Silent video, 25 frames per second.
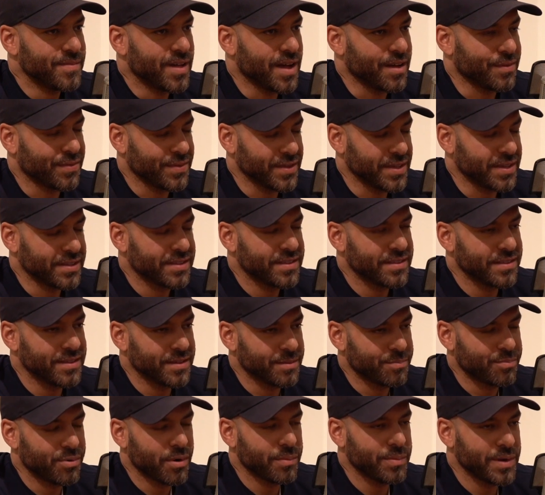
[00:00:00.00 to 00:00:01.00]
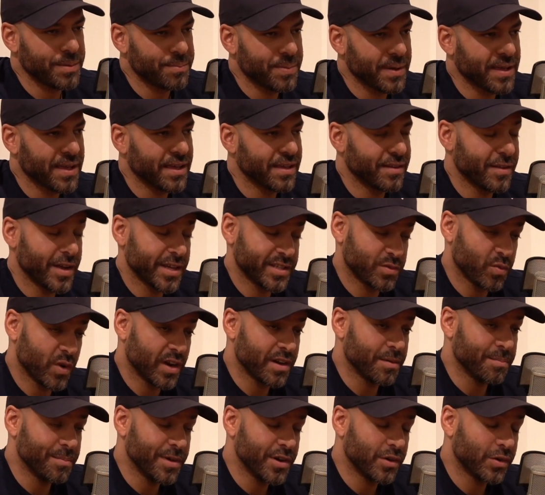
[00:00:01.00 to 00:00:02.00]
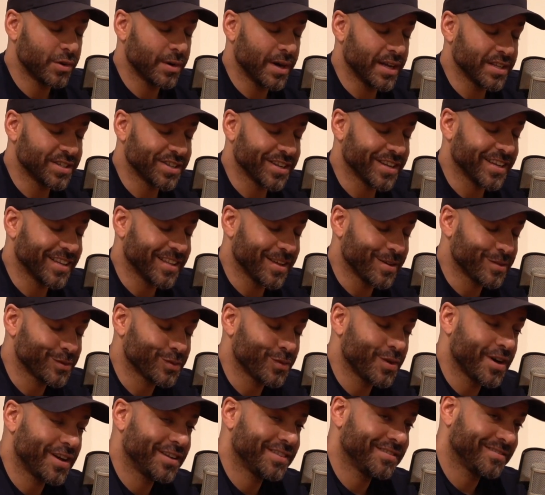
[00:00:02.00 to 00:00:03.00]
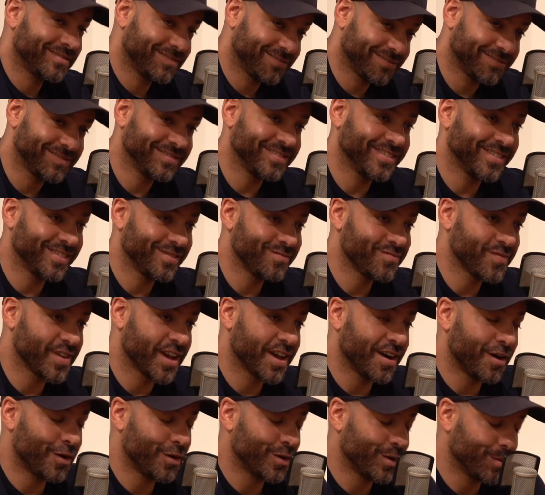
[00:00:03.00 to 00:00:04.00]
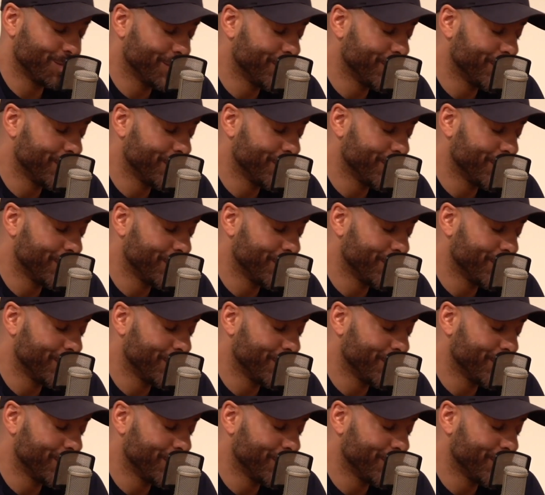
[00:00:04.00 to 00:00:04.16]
I think it'd probably be, there's one at Millwall actually. There was one goal at